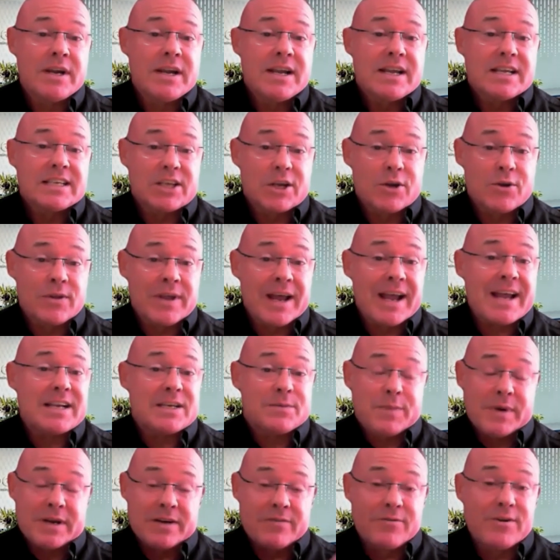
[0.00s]
So that had
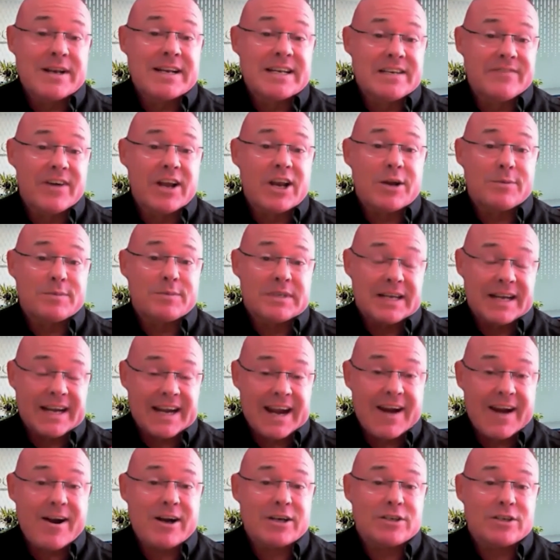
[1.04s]
been really developed and
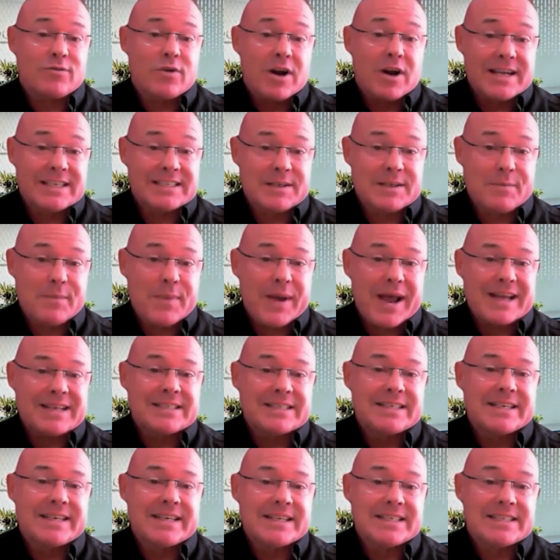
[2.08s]
characterized and
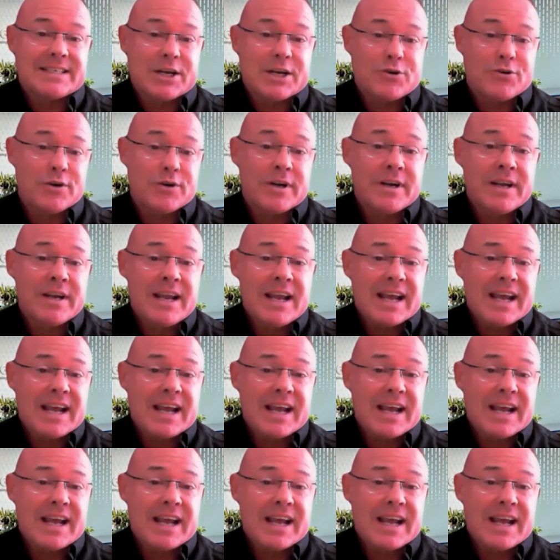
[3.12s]
patented, etc.